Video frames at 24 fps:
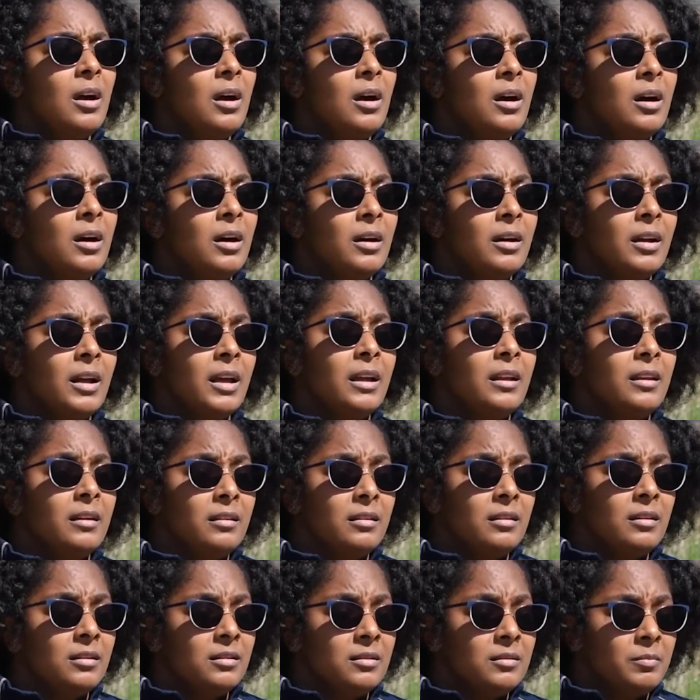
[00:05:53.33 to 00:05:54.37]
uh, and
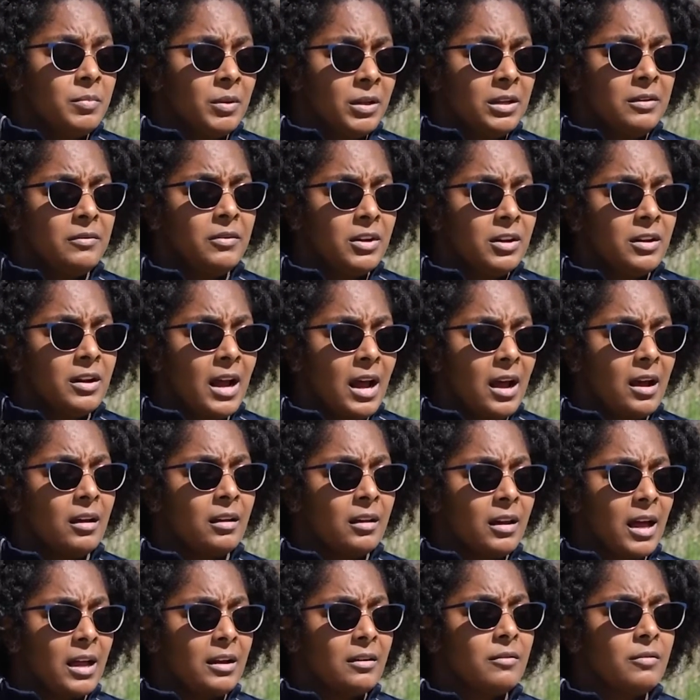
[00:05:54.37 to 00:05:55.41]
believe it or not
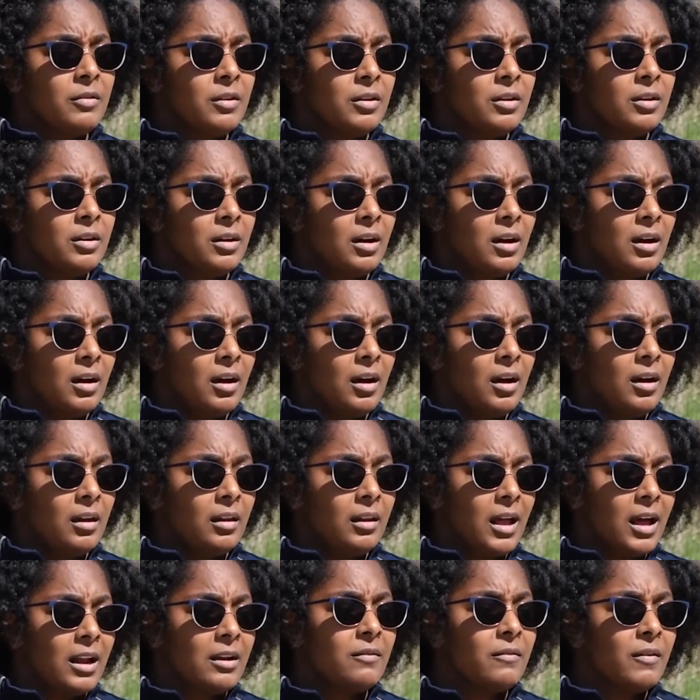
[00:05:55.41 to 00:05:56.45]
a lot of the a
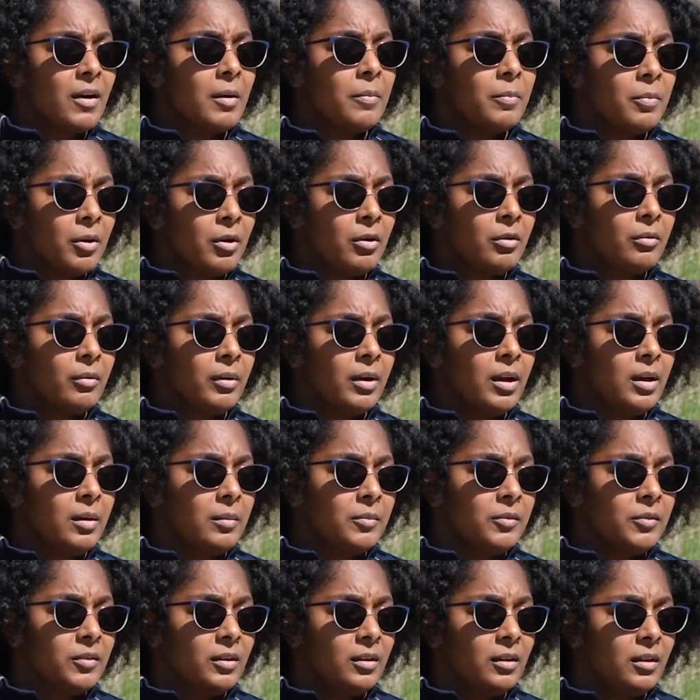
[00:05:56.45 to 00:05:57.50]
lot of our
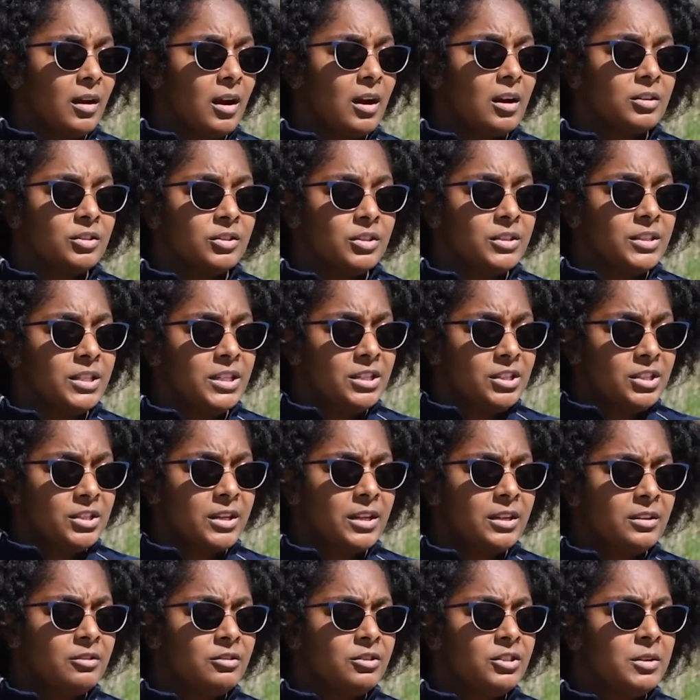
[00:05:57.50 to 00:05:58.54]
programs our strategic
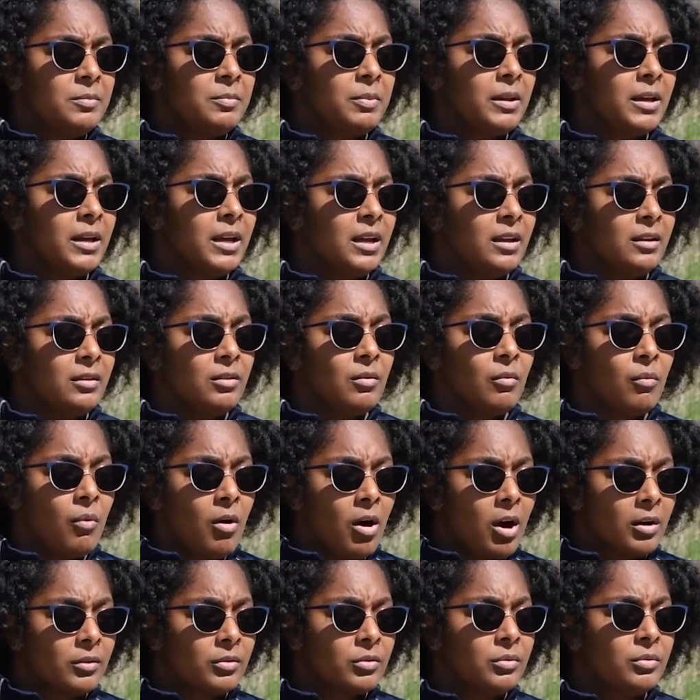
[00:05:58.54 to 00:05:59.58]
energy plan the
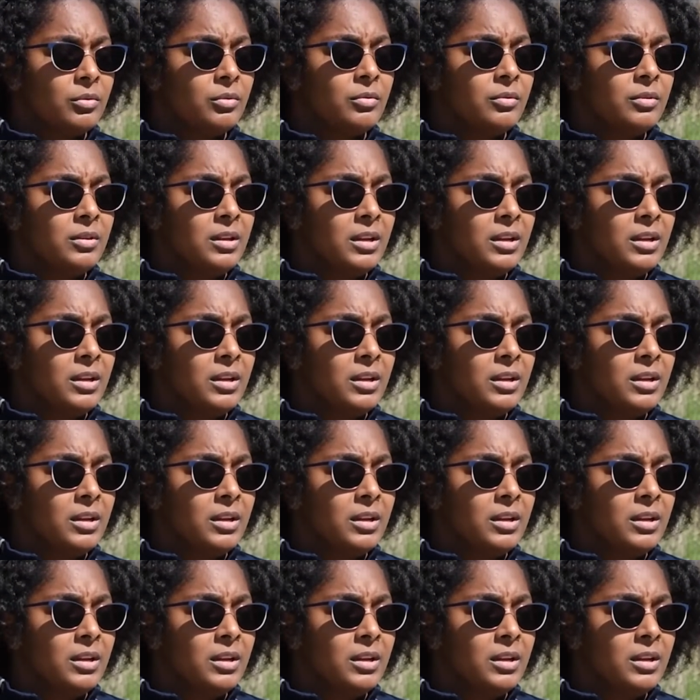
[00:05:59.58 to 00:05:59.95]
walkthrough